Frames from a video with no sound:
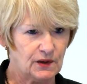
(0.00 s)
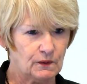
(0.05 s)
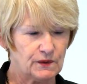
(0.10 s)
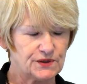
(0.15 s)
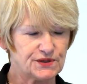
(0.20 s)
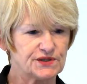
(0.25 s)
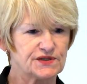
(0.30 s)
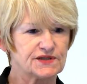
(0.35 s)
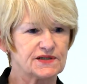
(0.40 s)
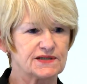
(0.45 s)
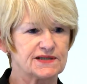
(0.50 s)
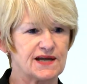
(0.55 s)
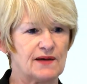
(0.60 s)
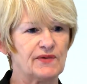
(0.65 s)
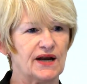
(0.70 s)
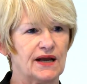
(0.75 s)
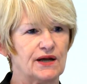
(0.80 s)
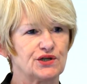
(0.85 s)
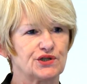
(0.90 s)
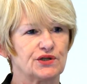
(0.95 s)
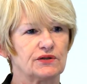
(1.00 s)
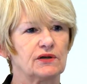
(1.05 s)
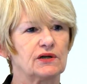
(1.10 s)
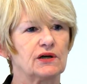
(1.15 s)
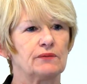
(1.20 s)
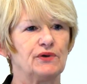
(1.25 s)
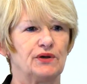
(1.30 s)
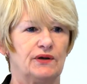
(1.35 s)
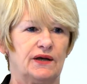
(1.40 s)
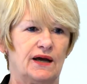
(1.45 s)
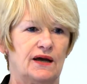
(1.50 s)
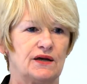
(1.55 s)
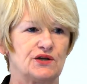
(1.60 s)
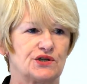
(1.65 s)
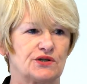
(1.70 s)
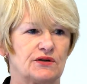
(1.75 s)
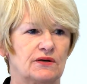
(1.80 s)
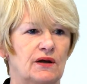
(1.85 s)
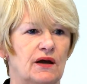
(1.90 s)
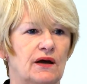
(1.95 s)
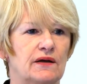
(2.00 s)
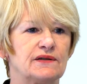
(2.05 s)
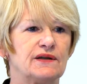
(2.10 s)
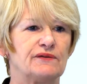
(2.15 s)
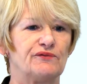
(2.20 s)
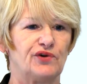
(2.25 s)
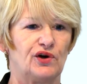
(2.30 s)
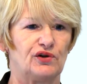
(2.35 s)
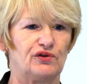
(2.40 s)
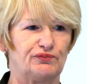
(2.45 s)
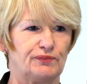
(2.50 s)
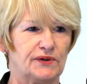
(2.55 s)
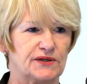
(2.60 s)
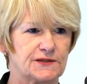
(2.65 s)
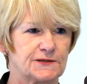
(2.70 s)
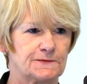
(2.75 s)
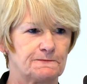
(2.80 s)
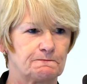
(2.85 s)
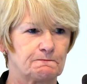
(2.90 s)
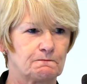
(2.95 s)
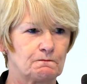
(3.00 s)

which is dissemination, communication, and involvement.